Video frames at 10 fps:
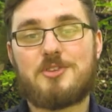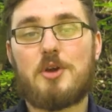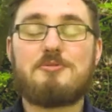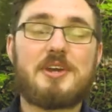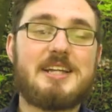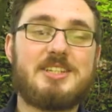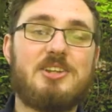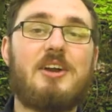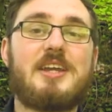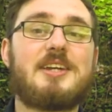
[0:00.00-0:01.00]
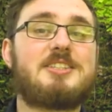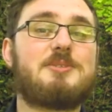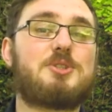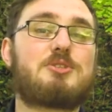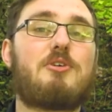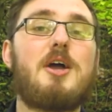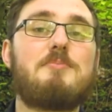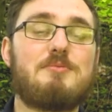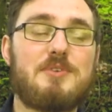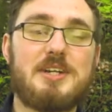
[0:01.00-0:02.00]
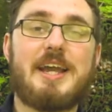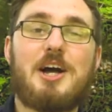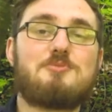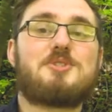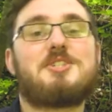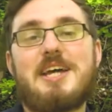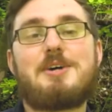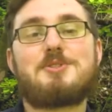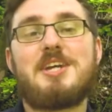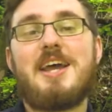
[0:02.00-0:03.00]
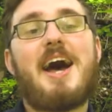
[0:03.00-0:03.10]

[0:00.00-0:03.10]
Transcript: Don't forget to like and subscribe, it really helps us out,